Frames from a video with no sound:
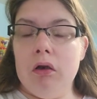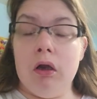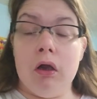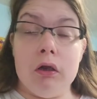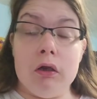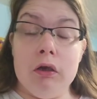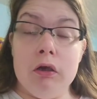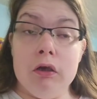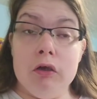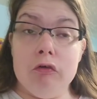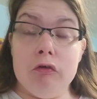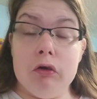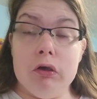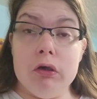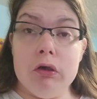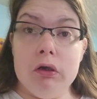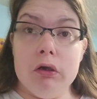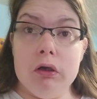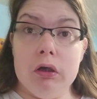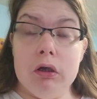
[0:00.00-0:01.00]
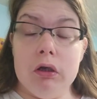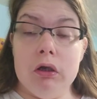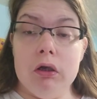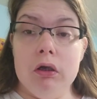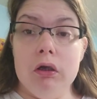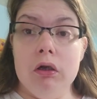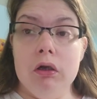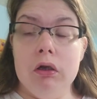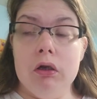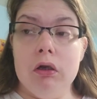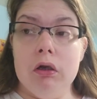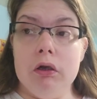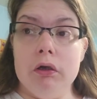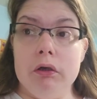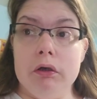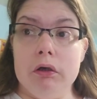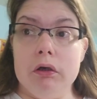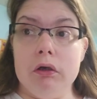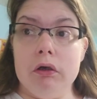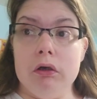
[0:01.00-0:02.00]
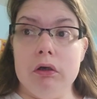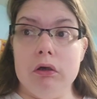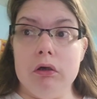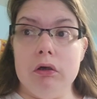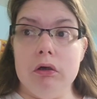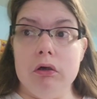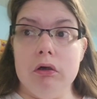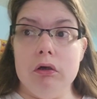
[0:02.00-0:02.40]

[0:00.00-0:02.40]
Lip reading: not getting dressed today until